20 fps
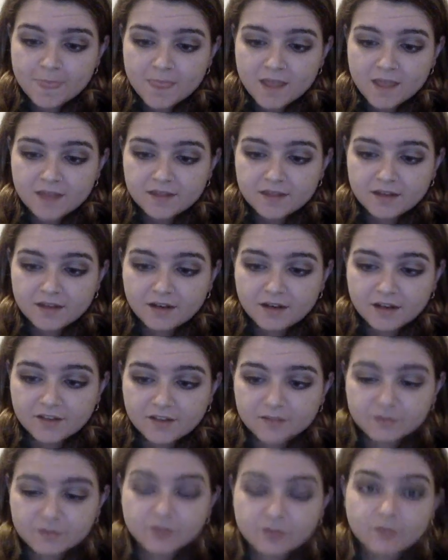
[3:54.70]
there are some
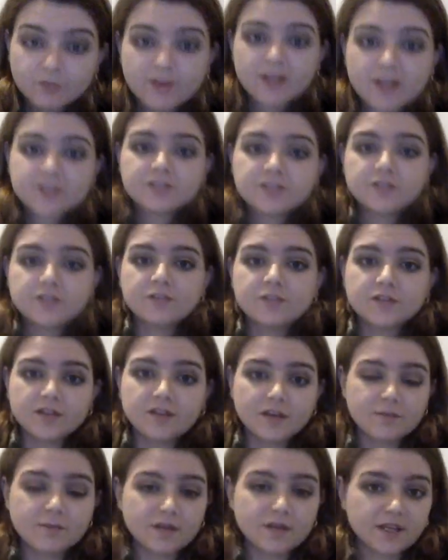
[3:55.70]
drawbacks to using the
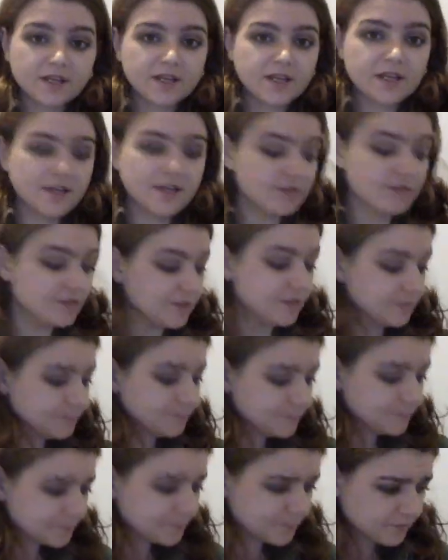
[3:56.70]
humbucker casing.
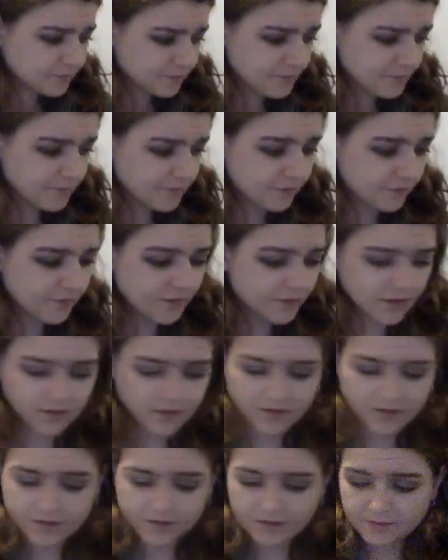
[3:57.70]

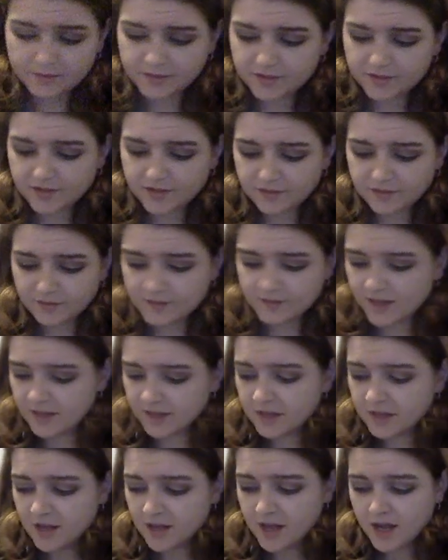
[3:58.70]
But aside from that,
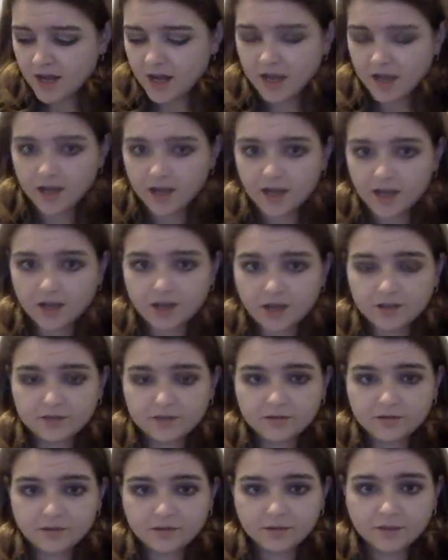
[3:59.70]

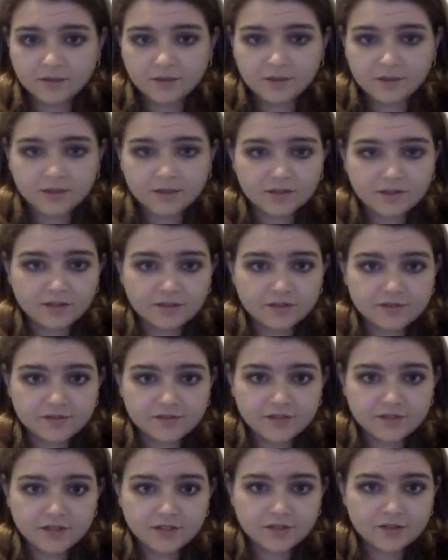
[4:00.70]
I'm going to make a series of
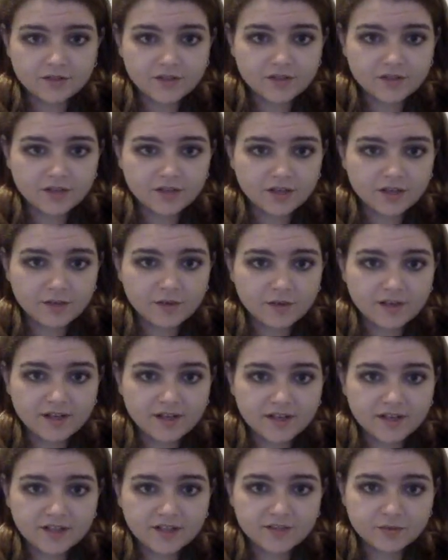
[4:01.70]
videos here where
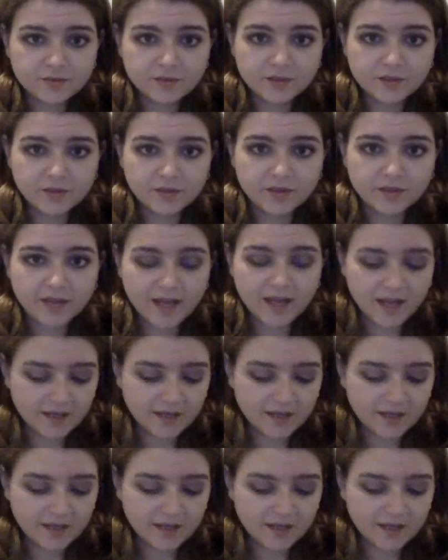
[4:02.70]
next we look at